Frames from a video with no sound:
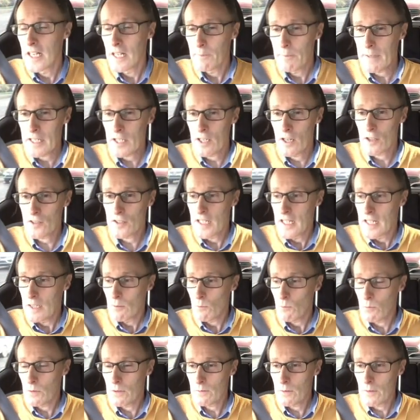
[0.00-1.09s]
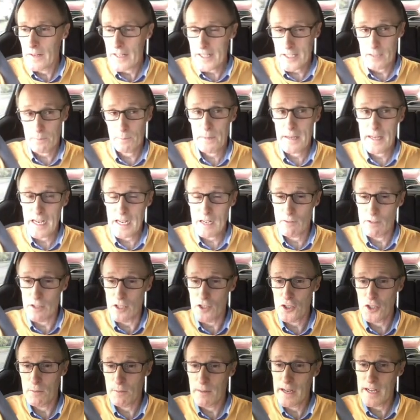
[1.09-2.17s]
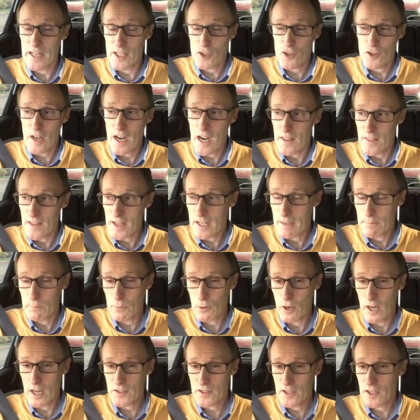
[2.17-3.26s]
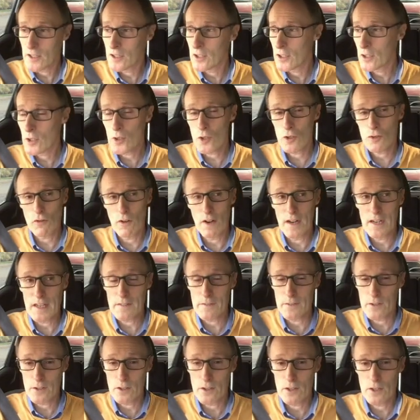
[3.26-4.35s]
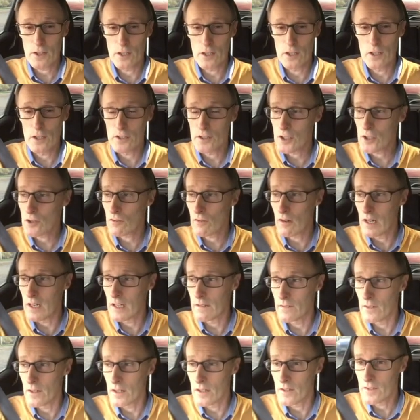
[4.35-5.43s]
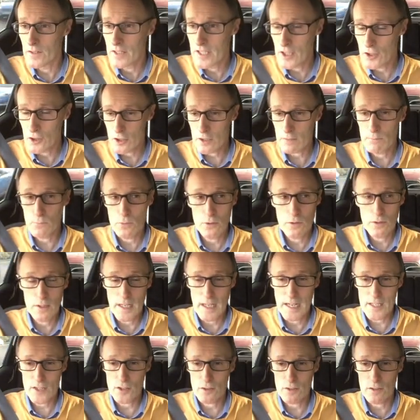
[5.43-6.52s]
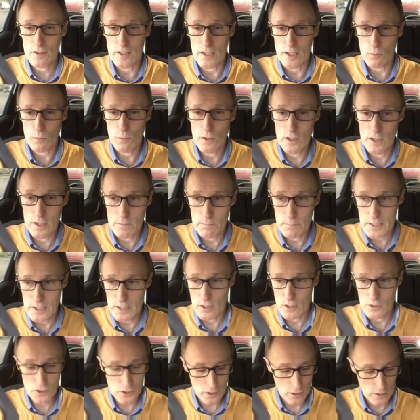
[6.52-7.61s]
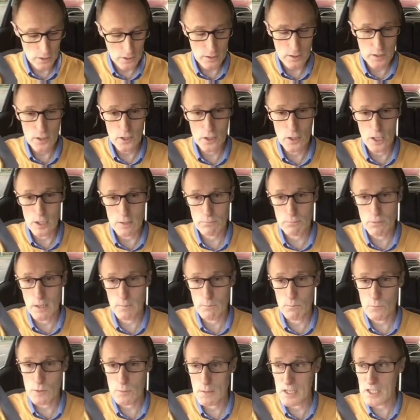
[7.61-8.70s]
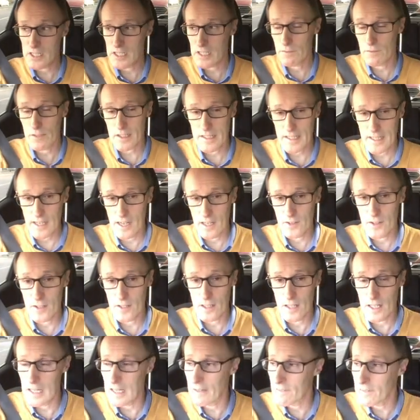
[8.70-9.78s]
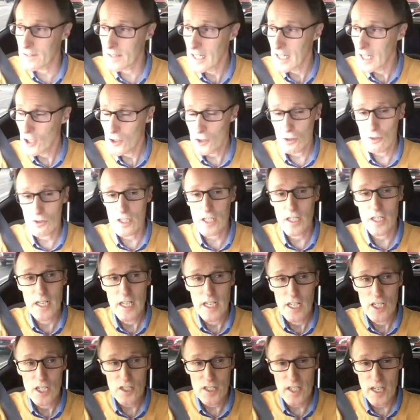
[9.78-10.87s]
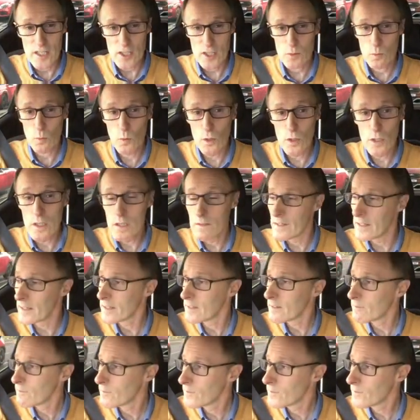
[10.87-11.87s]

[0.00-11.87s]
Because with experience, you might try that, but as a new driver or a learner driver, it's just more hassle than it's worth because you're going to cause problems, especially if the car on the left suddenly starts swerving.